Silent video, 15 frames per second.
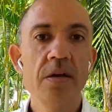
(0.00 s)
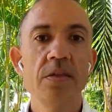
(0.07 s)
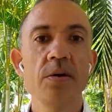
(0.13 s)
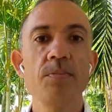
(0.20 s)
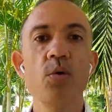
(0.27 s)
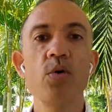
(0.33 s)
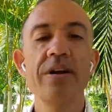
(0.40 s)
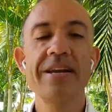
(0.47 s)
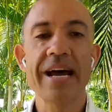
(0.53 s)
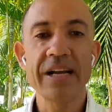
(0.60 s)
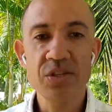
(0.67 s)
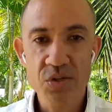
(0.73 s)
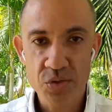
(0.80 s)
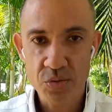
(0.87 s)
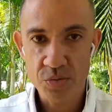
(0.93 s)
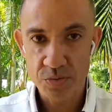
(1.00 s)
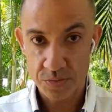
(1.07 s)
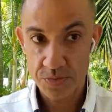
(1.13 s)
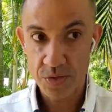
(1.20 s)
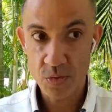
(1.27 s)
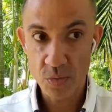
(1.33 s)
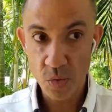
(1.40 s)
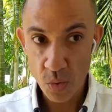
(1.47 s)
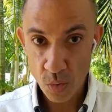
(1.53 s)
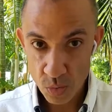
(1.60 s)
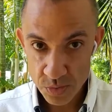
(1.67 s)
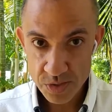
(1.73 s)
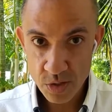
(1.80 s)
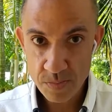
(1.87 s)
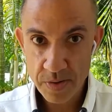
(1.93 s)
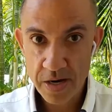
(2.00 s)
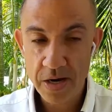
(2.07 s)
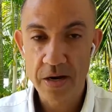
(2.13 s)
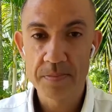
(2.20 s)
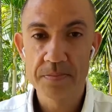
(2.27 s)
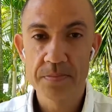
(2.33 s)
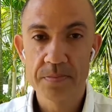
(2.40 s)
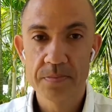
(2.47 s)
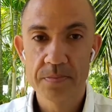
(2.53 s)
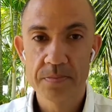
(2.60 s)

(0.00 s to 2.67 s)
The more natural you will also become.